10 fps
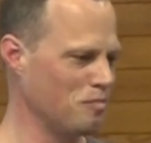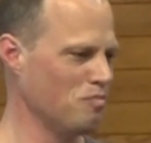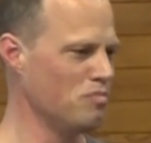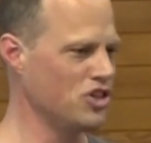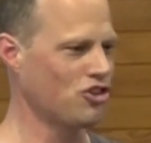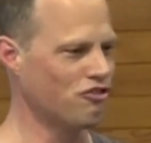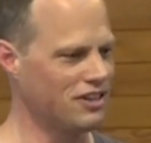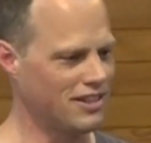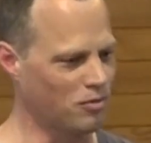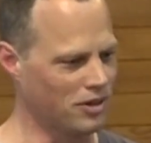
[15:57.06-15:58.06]

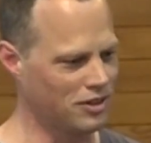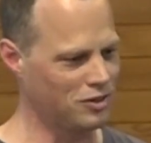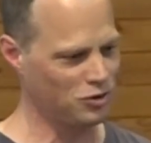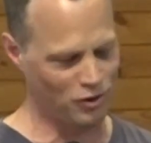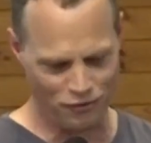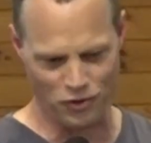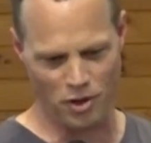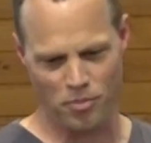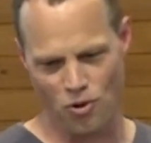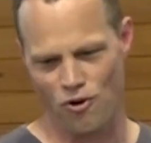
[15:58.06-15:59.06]
missionaries that were sort of for the
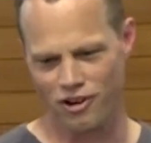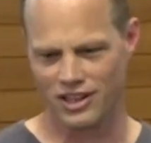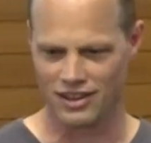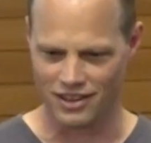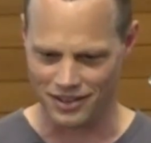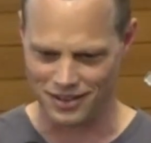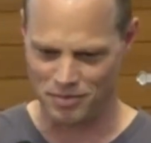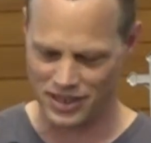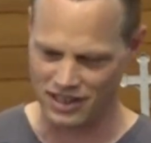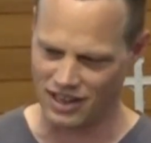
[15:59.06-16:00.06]
poor, and then the
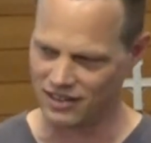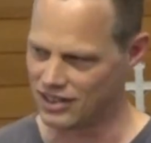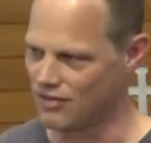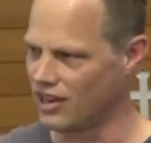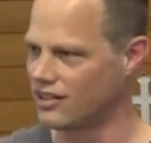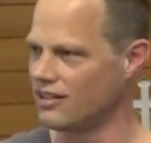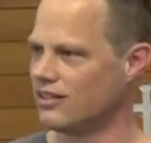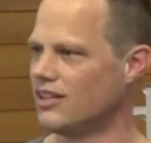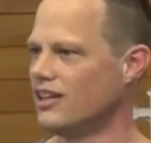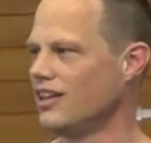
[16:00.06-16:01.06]
big nasty Vatican
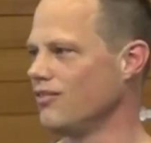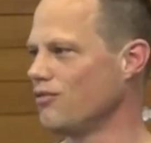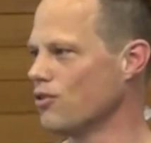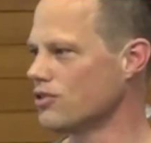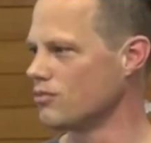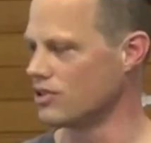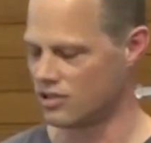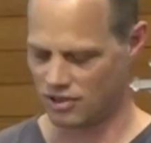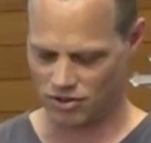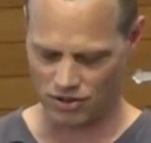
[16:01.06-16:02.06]
enforcer
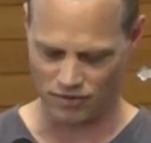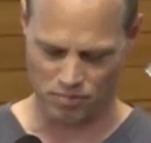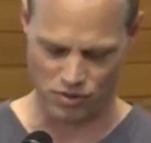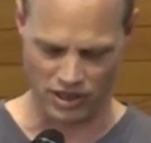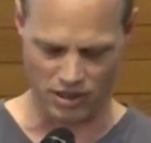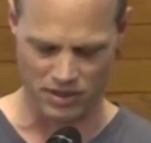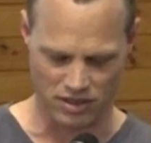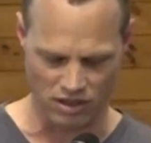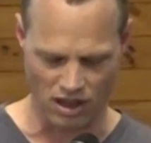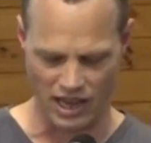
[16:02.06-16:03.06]
was sort of pulling them
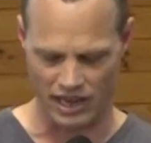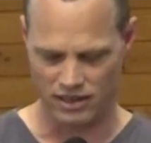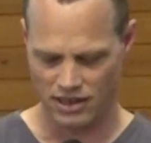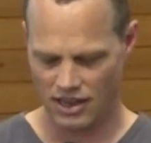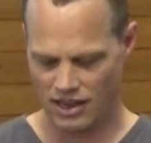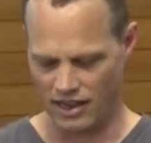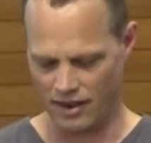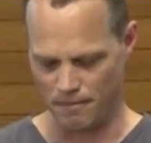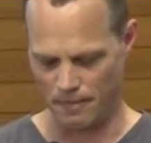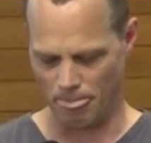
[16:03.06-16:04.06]
line.
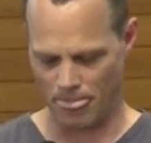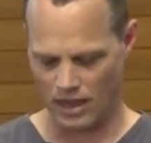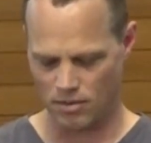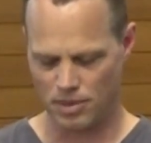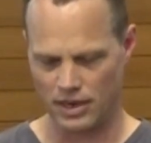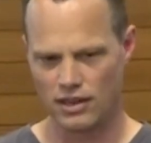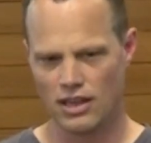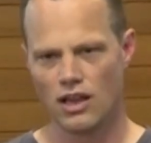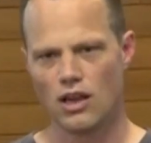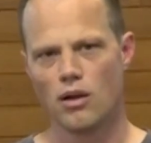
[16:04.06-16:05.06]
But
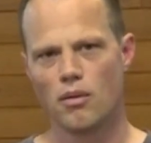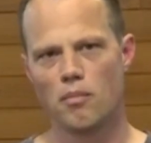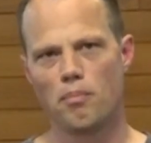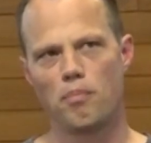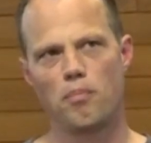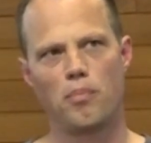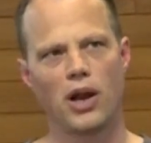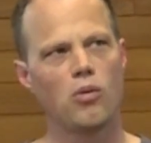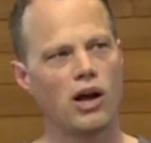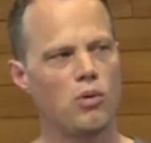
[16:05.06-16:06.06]

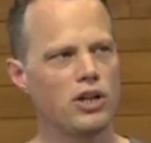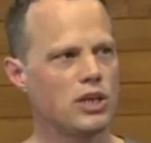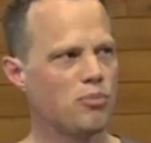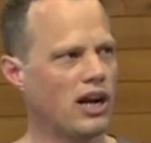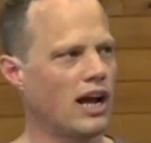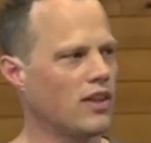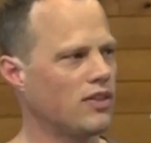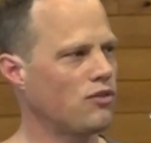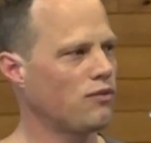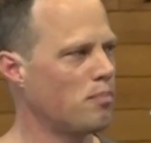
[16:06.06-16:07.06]
I wanted to bring out that
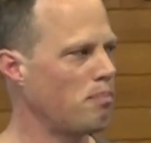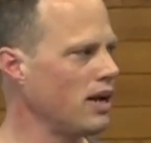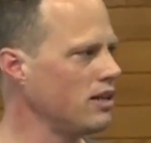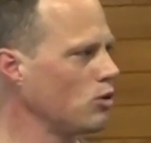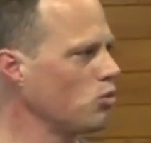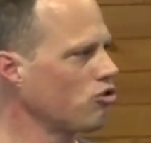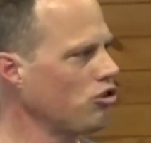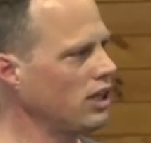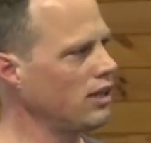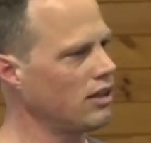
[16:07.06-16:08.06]
this for Benedict was
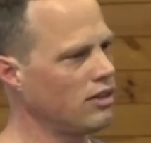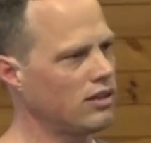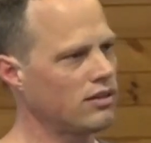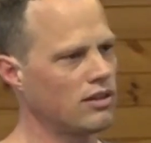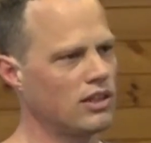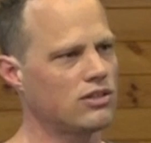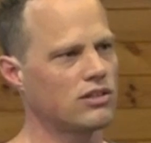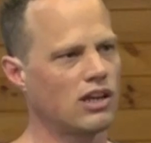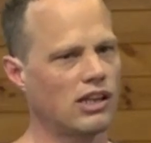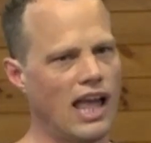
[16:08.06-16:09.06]
really, this
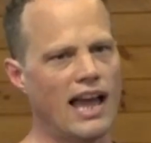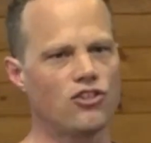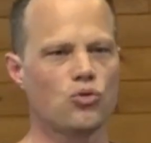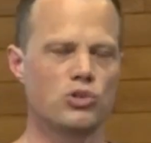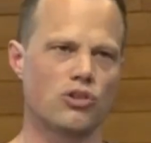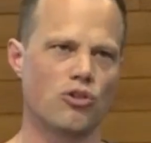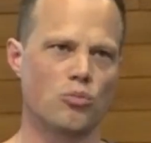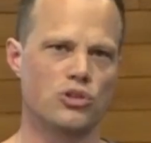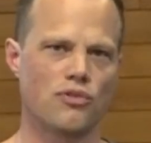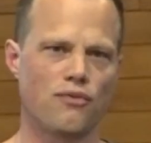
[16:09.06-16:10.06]
clash
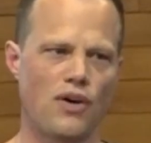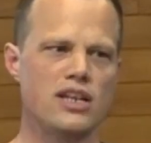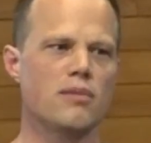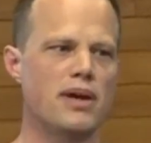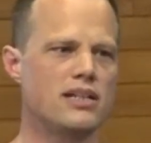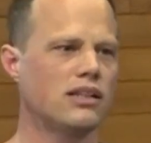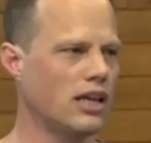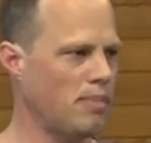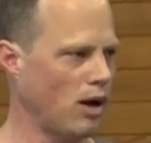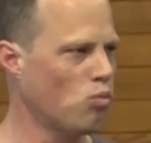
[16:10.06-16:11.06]
was fundamentally
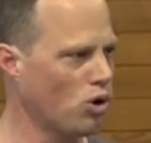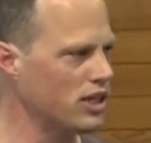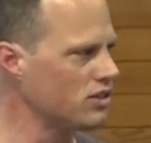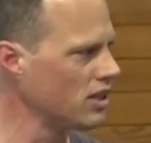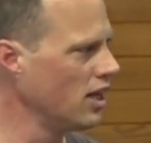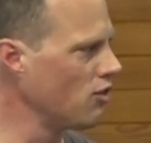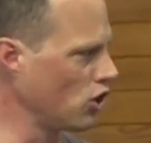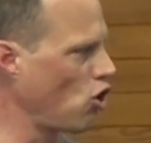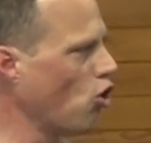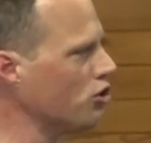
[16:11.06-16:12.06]
about what is the
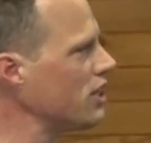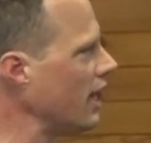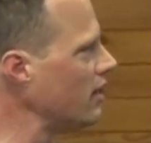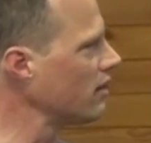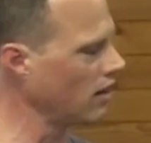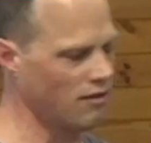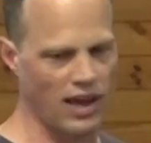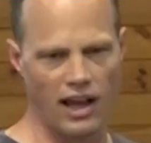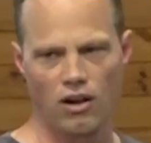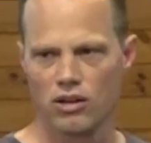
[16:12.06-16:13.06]
content of
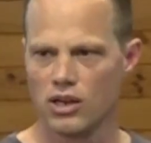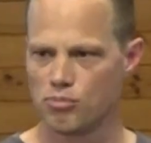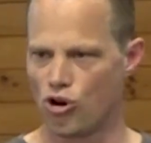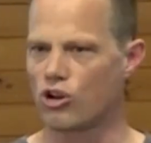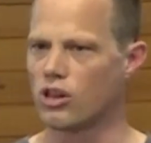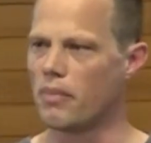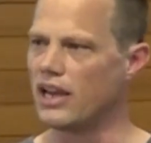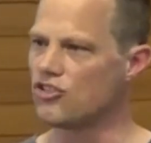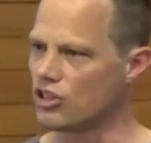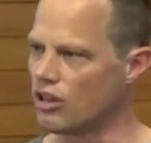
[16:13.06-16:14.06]
our
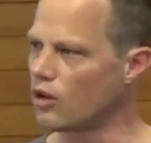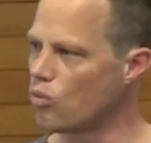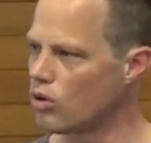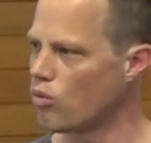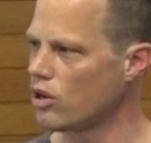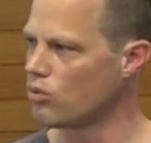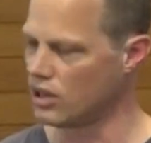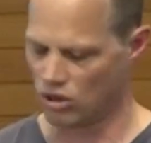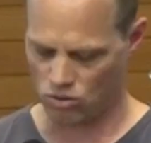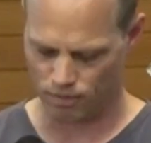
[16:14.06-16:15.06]
proclamation. Like what are we